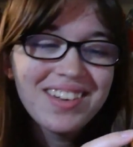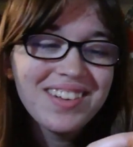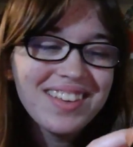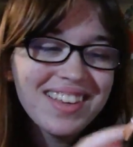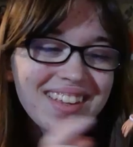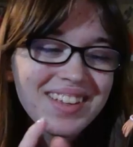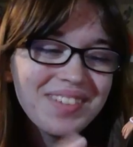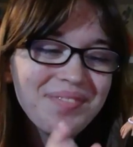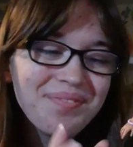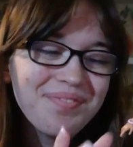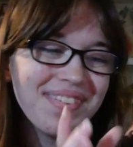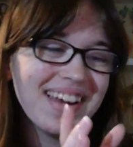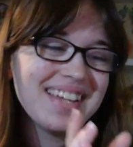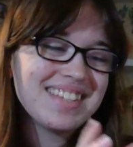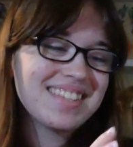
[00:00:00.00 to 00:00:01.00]
cute little
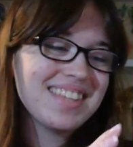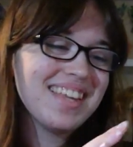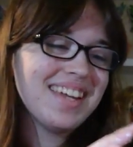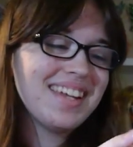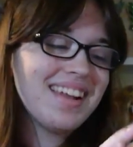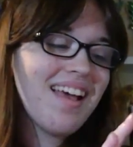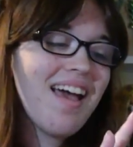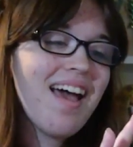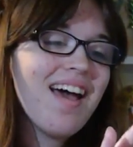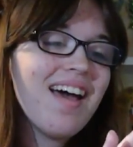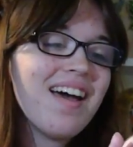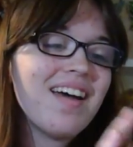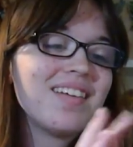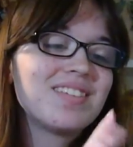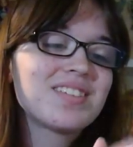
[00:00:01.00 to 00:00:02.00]
bracelet.
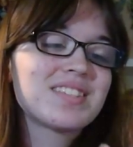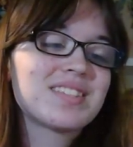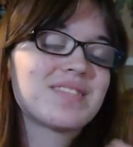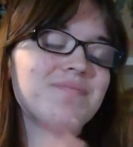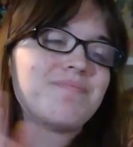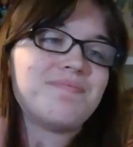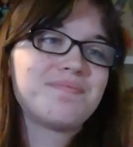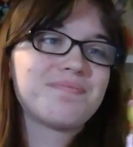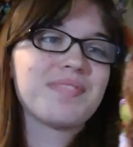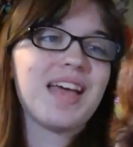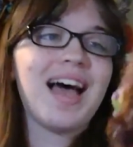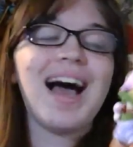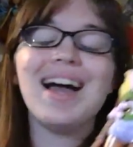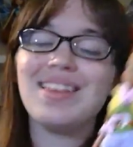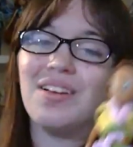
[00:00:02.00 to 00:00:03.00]
Just,
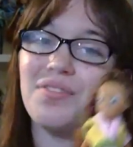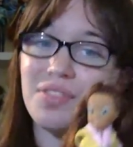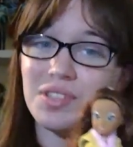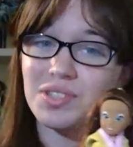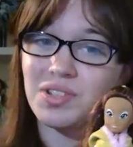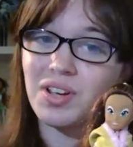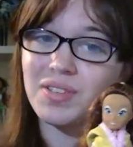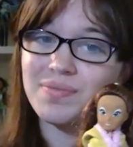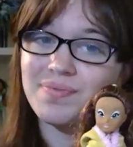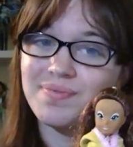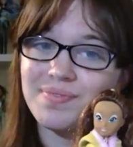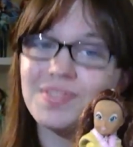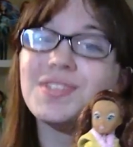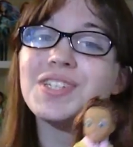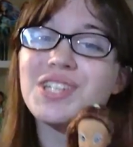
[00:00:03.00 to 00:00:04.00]
I love this doll.
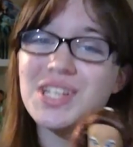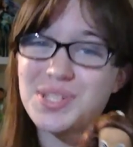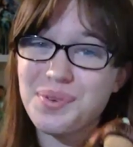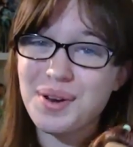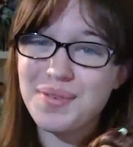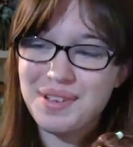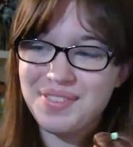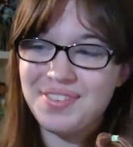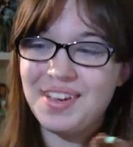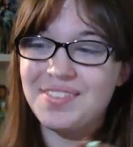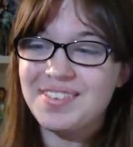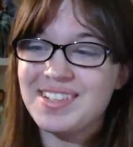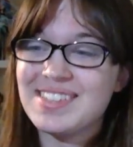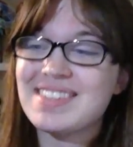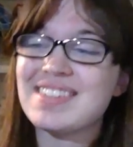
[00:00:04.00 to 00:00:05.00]
She's one of my
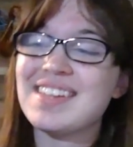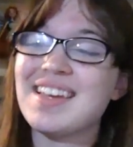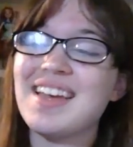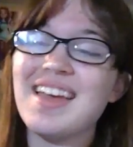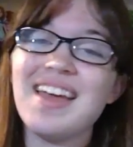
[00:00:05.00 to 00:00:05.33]
favorites.